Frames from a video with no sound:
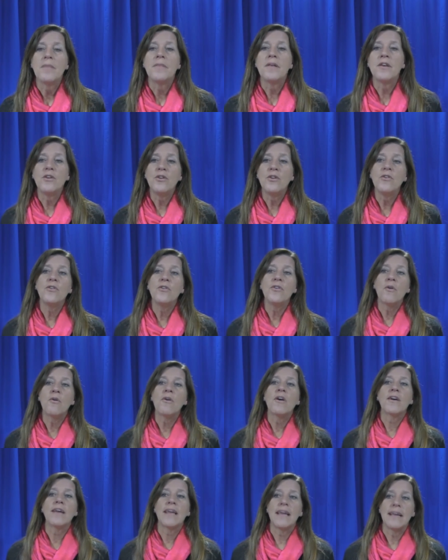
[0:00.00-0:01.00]
The New
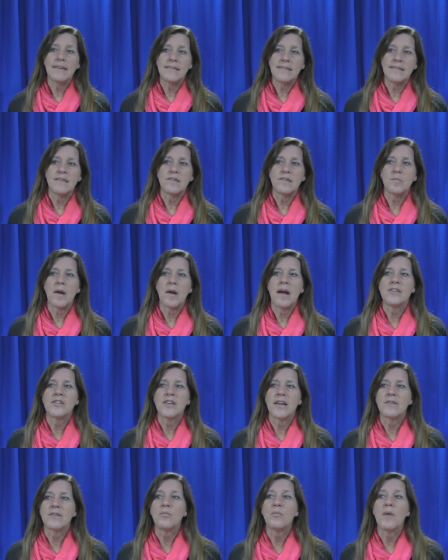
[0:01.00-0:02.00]
York Innocence
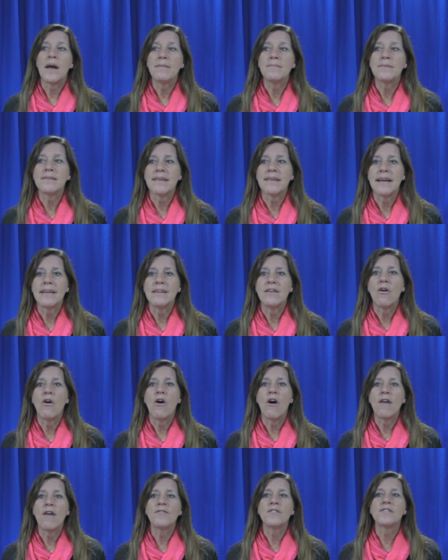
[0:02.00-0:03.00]
Project website
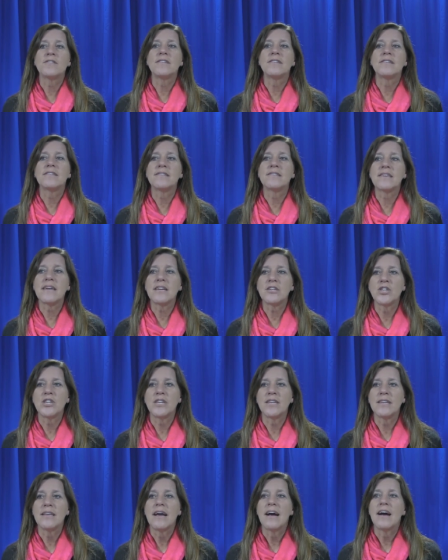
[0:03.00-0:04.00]
offers a
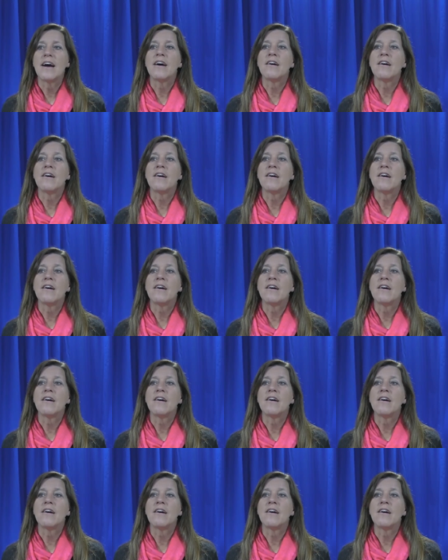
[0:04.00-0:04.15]
discussion